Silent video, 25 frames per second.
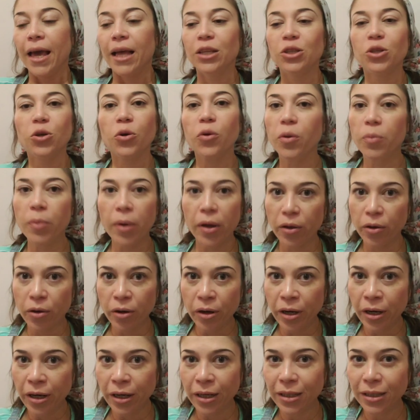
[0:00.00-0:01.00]
And so the
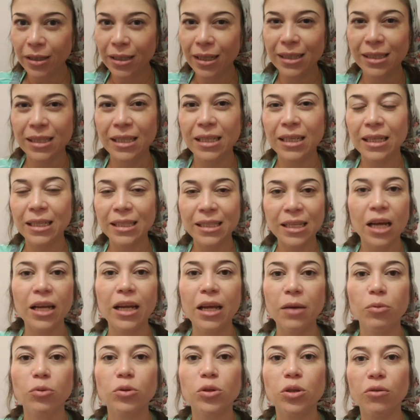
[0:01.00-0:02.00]
mother is
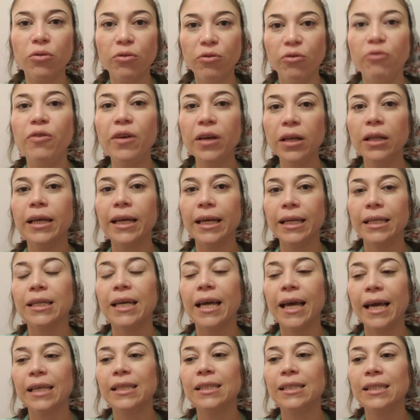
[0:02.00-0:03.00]
not able to feel it
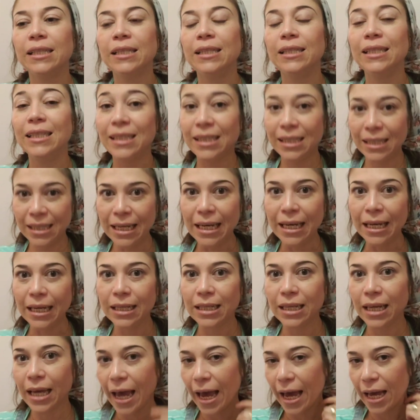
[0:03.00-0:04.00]
as
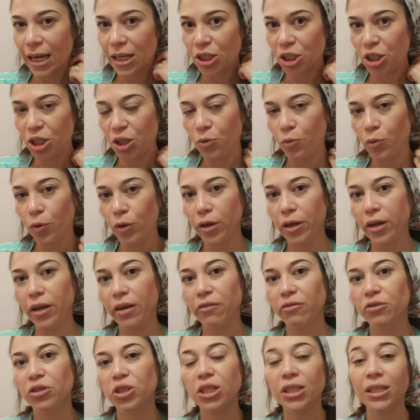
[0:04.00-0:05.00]
distinct as she would
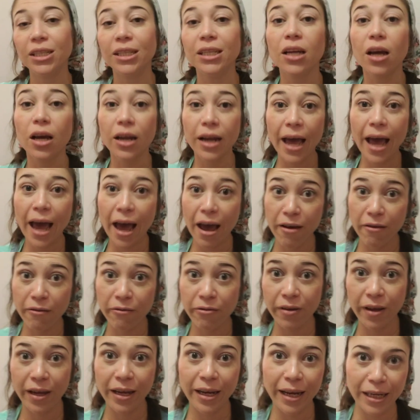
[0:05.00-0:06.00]
if she did not
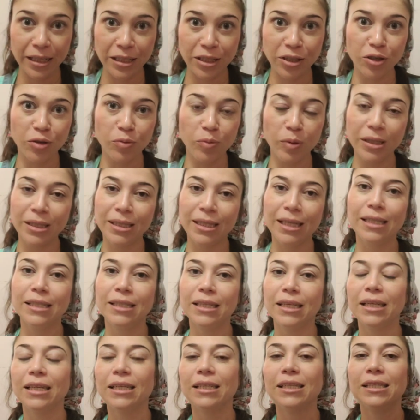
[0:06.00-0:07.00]
have an anterior
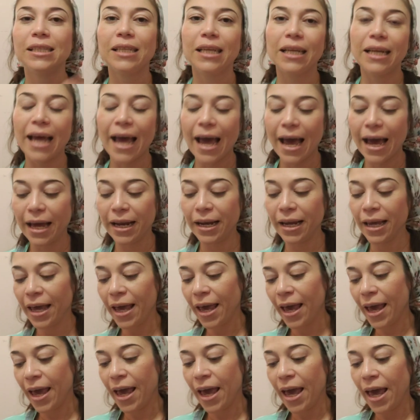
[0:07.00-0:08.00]
placenta, instead had
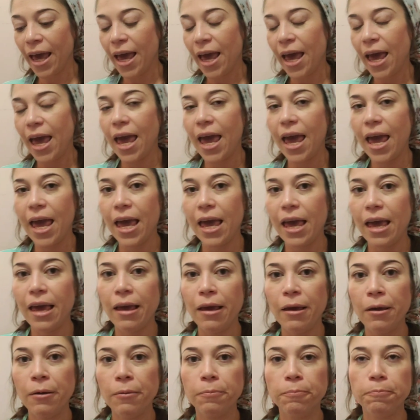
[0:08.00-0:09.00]

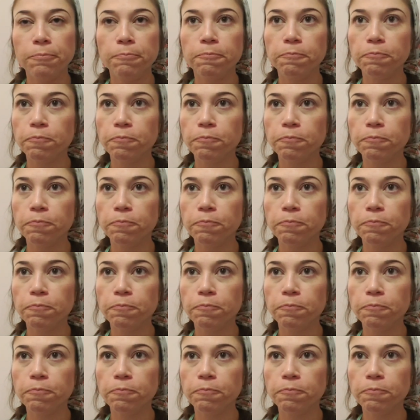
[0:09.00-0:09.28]
a